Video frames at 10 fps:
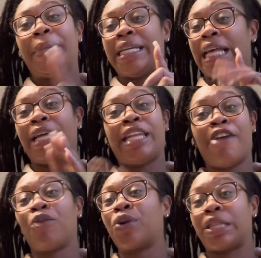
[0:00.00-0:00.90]
because I
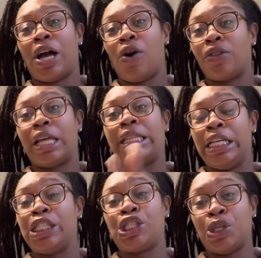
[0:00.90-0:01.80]
never would have thought that
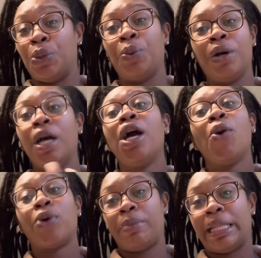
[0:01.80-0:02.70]
these two
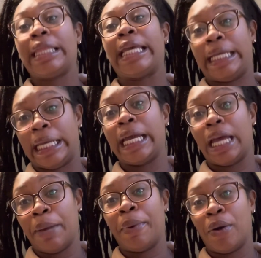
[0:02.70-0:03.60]
would have been linking
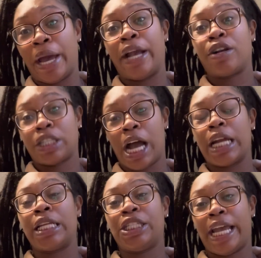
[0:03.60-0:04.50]
up, okay?
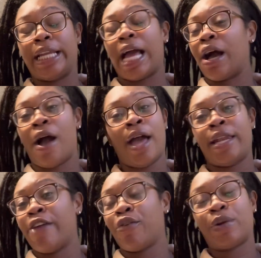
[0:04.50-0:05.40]
Krishana and Jaidyn. I, I
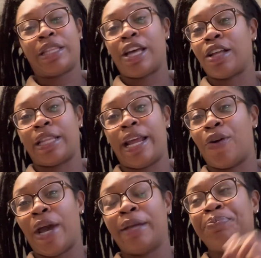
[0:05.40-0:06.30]
never would have thought that,
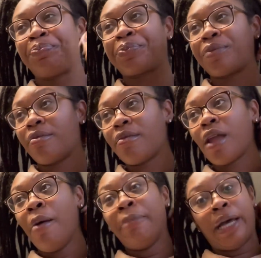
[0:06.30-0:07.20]
okay?
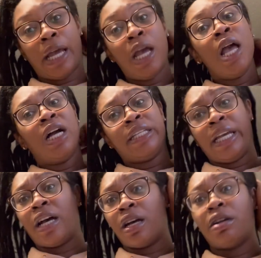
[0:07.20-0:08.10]
But,
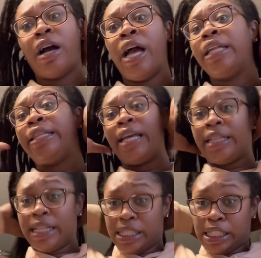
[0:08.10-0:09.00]
yeah. Th
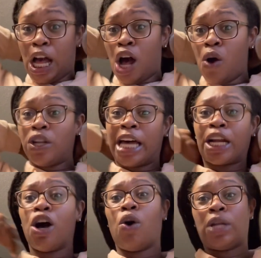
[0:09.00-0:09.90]
this is a whole lot
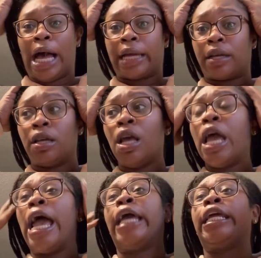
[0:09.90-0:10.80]
of whole lot of.
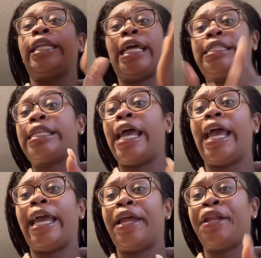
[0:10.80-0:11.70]
And then they
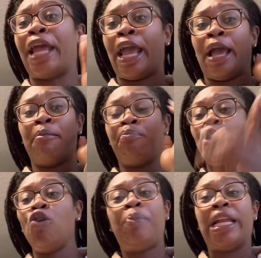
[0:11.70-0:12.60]
said that
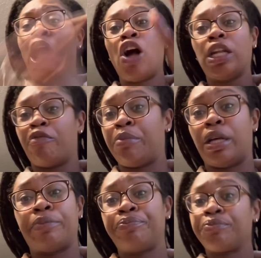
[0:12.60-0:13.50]
Blue beat all of them
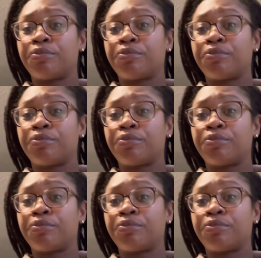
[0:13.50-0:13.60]
up.